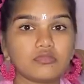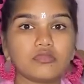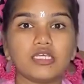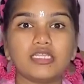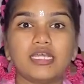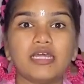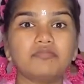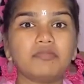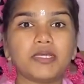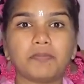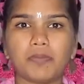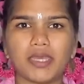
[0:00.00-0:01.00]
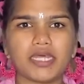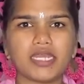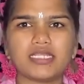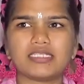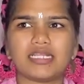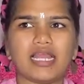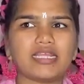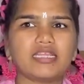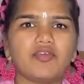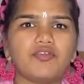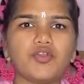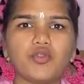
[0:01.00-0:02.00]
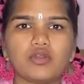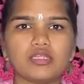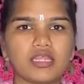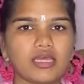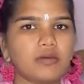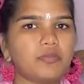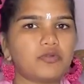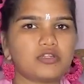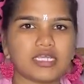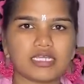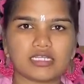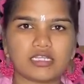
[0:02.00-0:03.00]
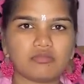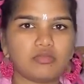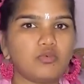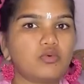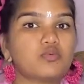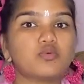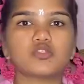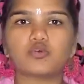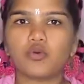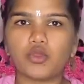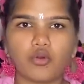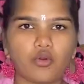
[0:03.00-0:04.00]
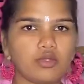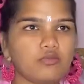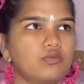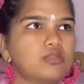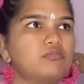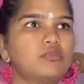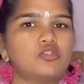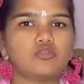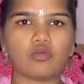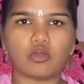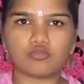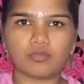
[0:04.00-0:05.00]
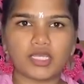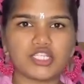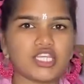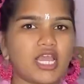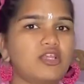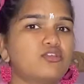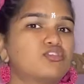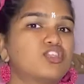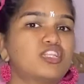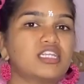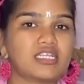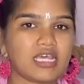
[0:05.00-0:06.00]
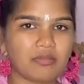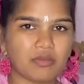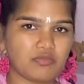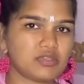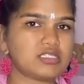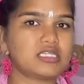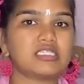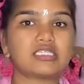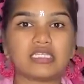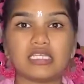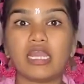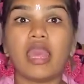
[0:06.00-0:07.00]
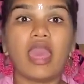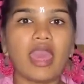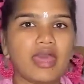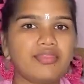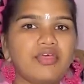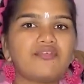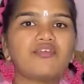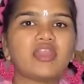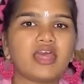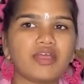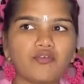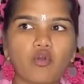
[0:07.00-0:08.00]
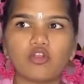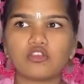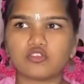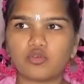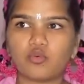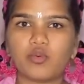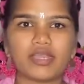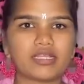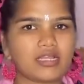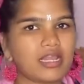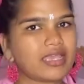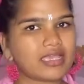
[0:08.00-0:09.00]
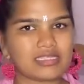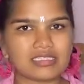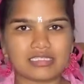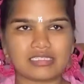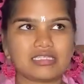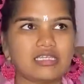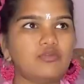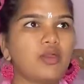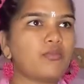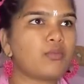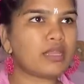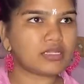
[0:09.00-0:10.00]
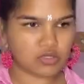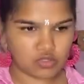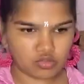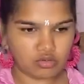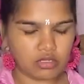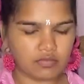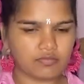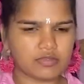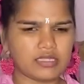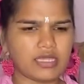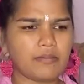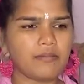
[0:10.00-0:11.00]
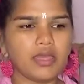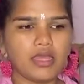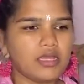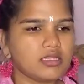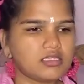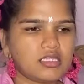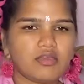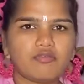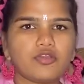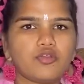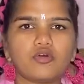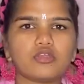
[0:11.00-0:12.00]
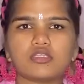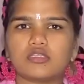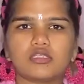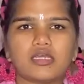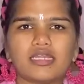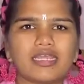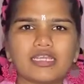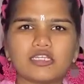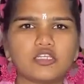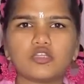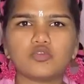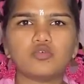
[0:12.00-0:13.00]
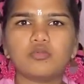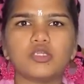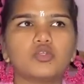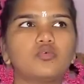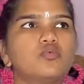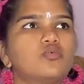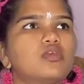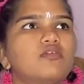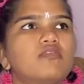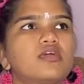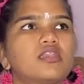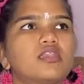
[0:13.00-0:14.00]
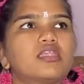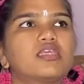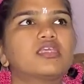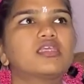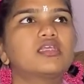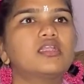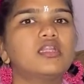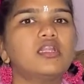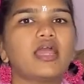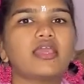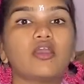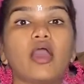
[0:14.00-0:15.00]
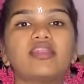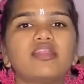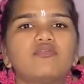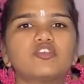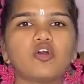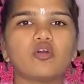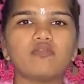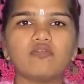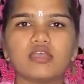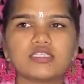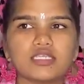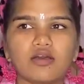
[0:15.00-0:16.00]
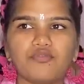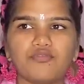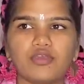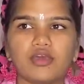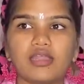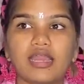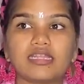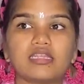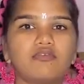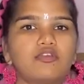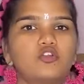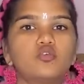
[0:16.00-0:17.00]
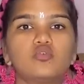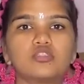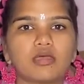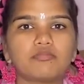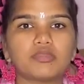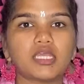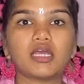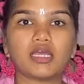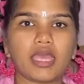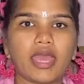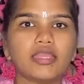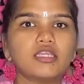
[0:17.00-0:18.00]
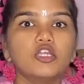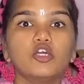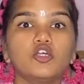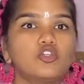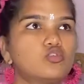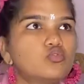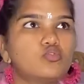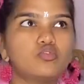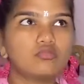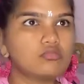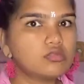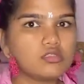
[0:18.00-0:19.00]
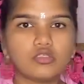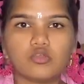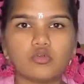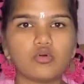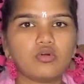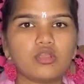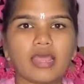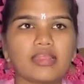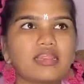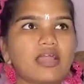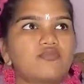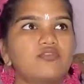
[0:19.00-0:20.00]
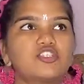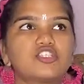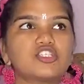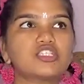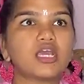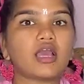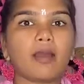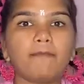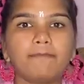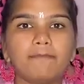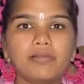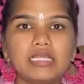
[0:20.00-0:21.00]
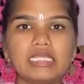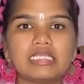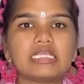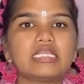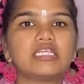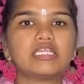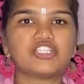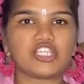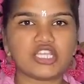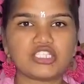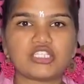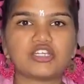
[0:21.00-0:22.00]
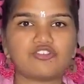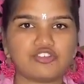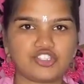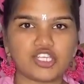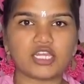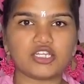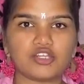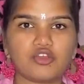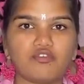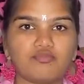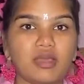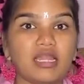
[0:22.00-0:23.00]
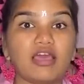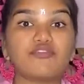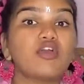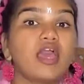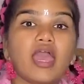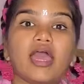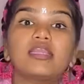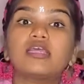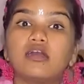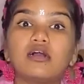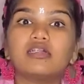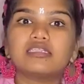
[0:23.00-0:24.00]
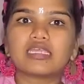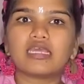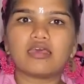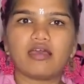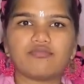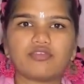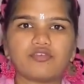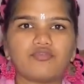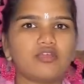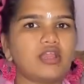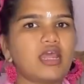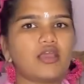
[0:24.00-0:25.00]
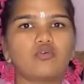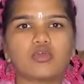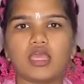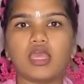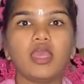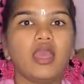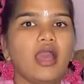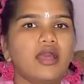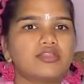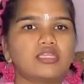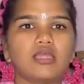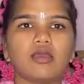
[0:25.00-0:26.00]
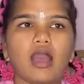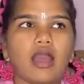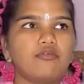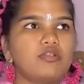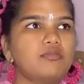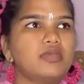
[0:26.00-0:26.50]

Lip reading: then my parents, like, they were not there protecting me, what was going on with me throughout my childhood till the time I was 16. And then when I also went, like at 16 I went to live with them, they were not connected to me to even like, and there was always a fear like they will do something again to like that will just completely change the trajectory of my life. And girls can have that fear, like, okay, I will